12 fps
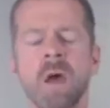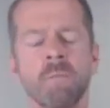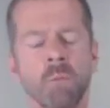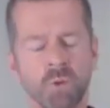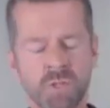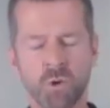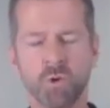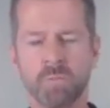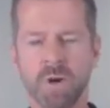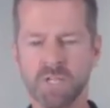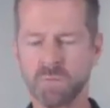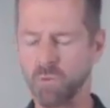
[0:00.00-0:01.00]
But we'll talk
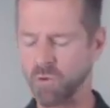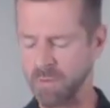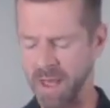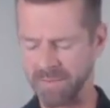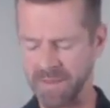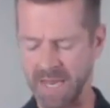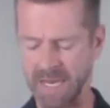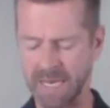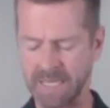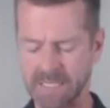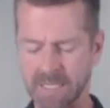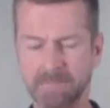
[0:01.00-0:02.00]
much more about that
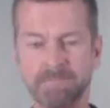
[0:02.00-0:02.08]
later.